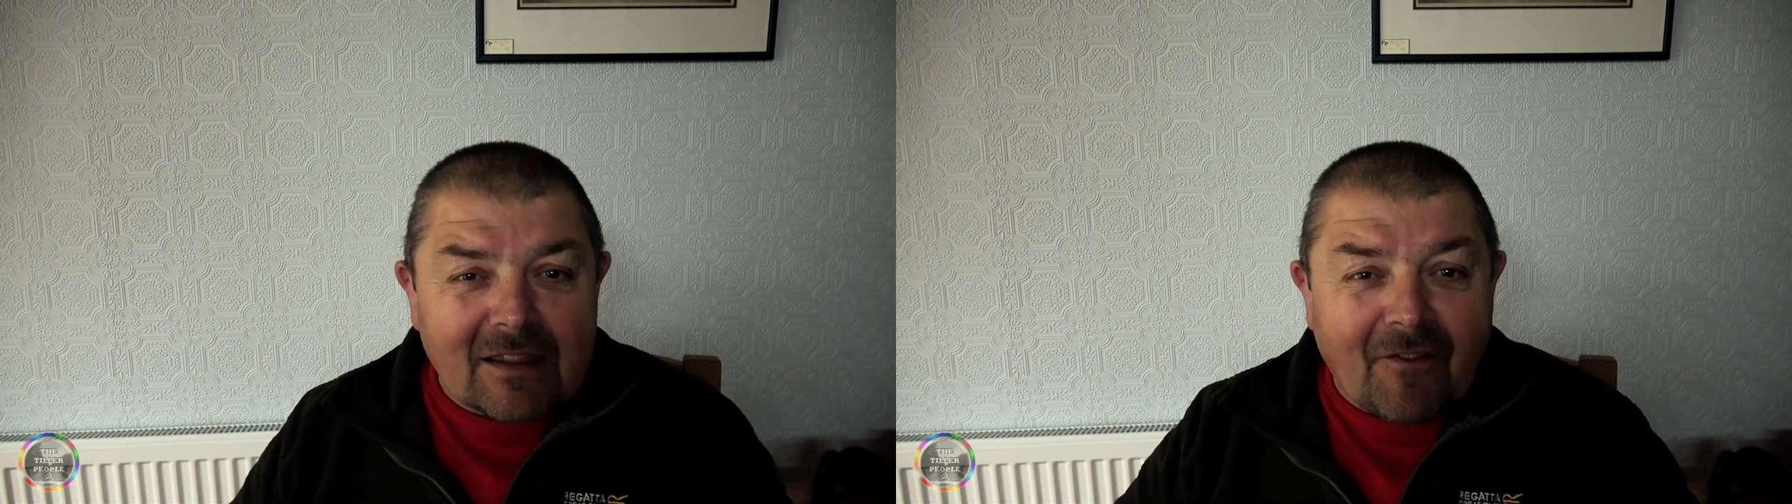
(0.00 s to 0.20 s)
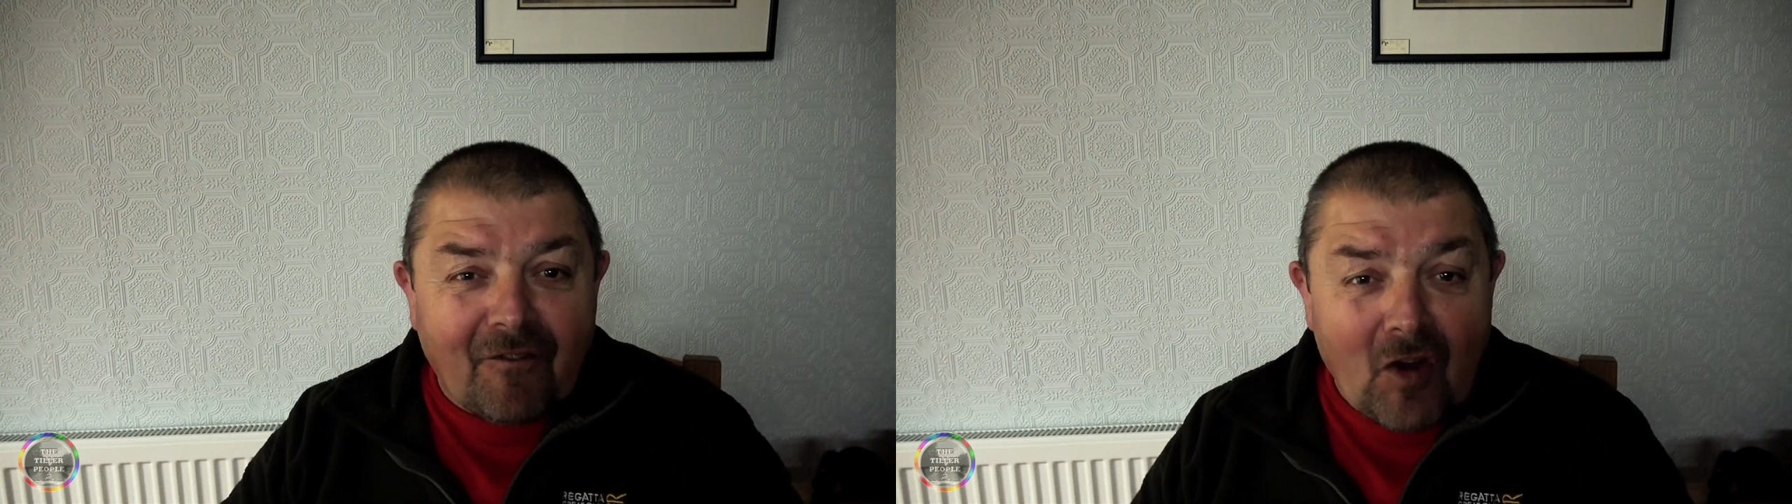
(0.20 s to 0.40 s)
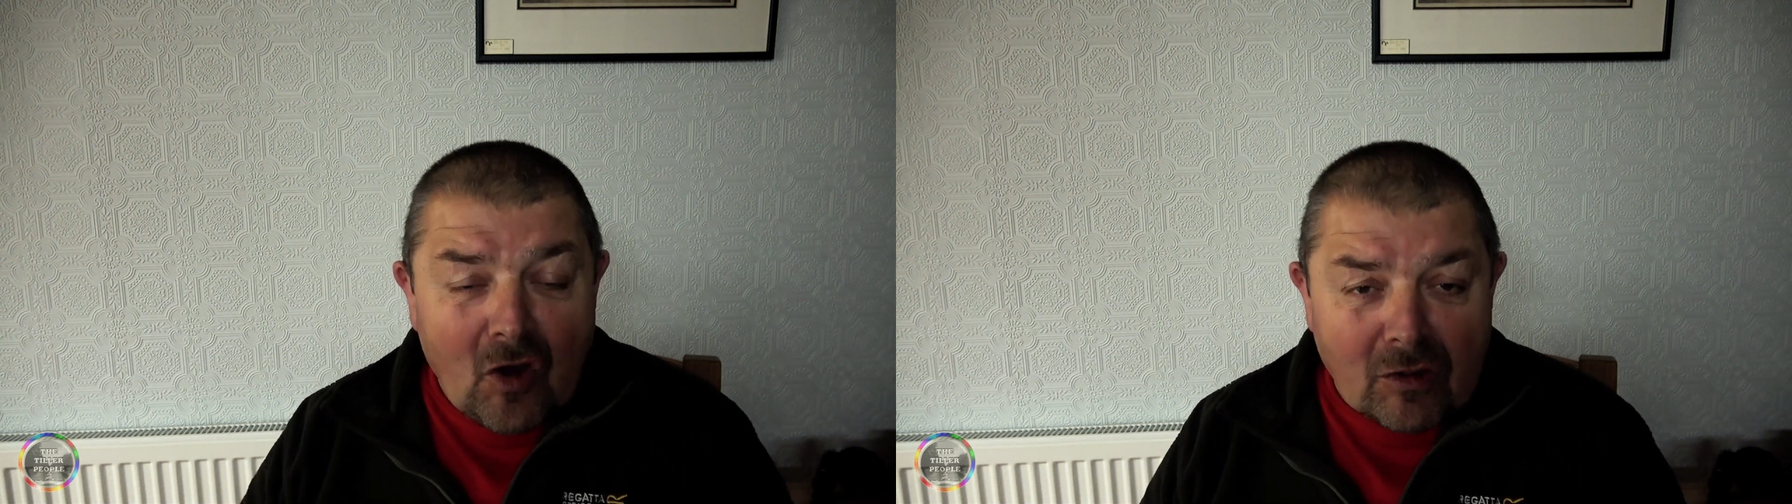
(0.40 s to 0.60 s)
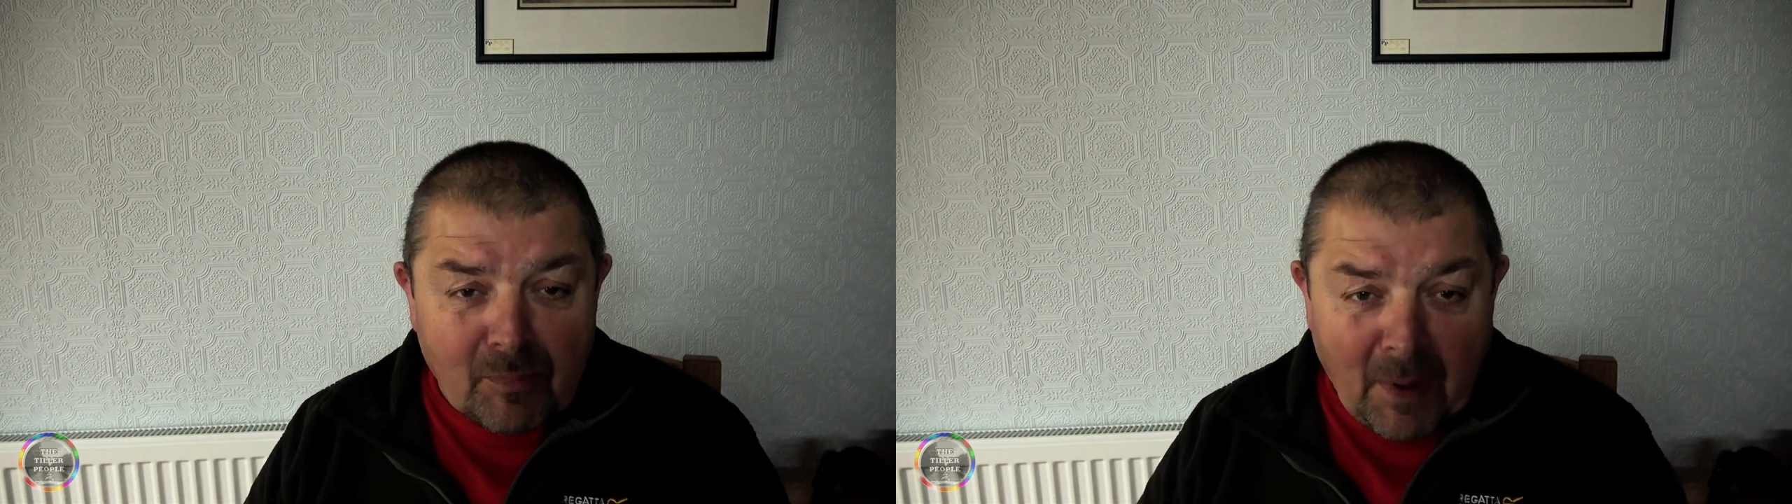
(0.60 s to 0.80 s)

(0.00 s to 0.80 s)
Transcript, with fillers: the first